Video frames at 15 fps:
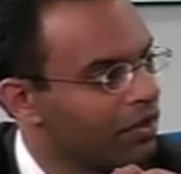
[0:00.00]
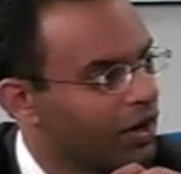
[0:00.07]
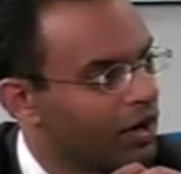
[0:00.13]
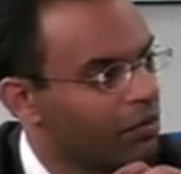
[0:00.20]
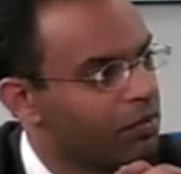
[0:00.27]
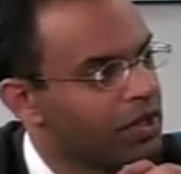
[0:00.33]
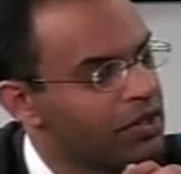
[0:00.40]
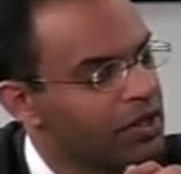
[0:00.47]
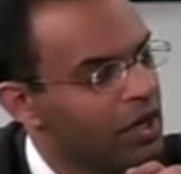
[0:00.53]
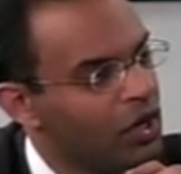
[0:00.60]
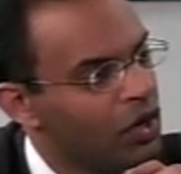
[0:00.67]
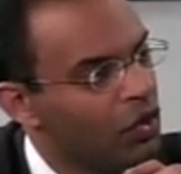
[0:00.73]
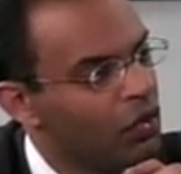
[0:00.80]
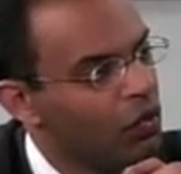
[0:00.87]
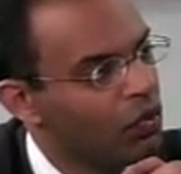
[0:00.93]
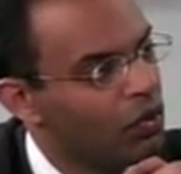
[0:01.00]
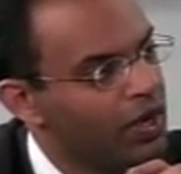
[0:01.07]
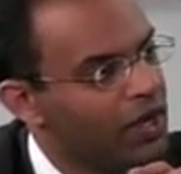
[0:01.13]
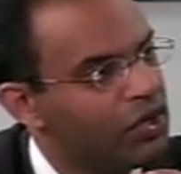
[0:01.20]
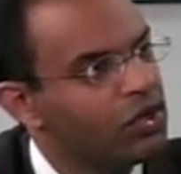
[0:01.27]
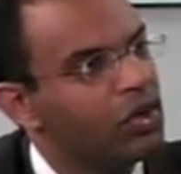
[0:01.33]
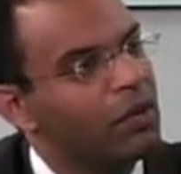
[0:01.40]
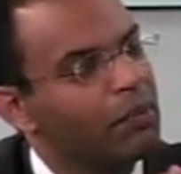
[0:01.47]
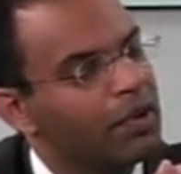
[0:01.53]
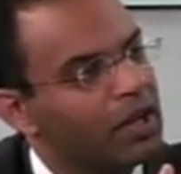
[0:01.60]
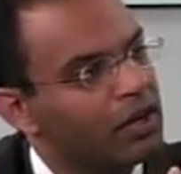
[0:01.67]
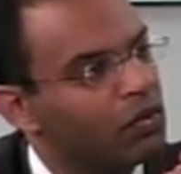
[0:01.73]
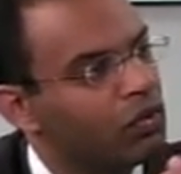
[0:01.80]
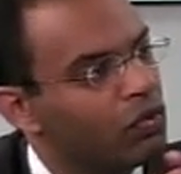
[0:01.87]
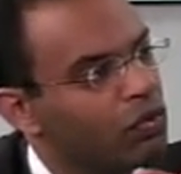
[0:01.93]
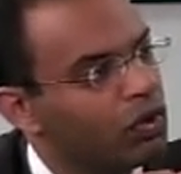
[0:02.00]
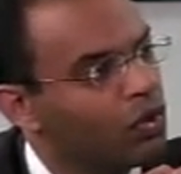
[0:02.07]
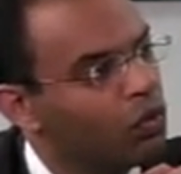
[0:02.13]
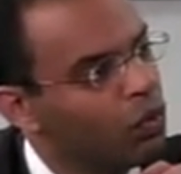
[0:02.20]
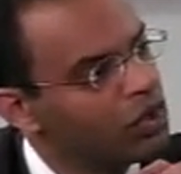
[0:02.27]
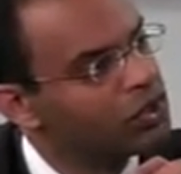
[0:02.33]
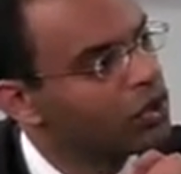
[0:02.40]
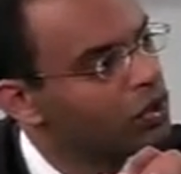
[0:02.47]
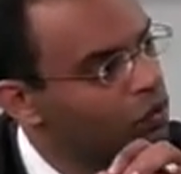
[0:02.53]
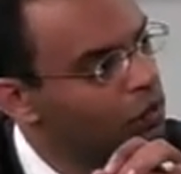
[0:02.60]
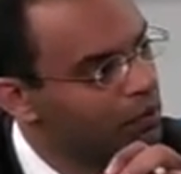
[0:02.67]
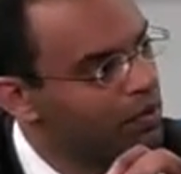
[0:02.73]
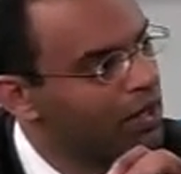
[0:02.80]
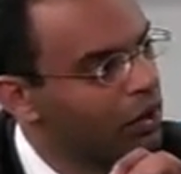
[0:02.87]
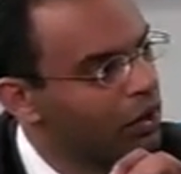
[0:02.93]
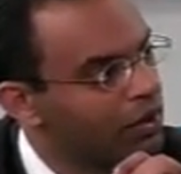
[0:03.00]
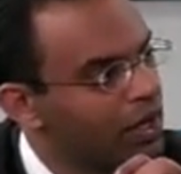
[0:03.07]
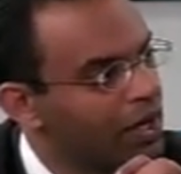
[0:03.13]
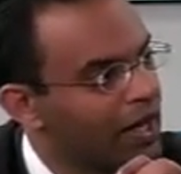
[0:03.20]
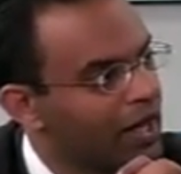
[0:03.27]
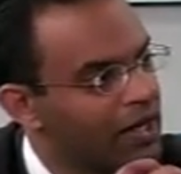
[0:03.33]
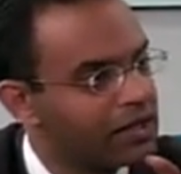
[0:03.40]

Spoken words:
therapies? In your opinion, you know, what should we be looking at?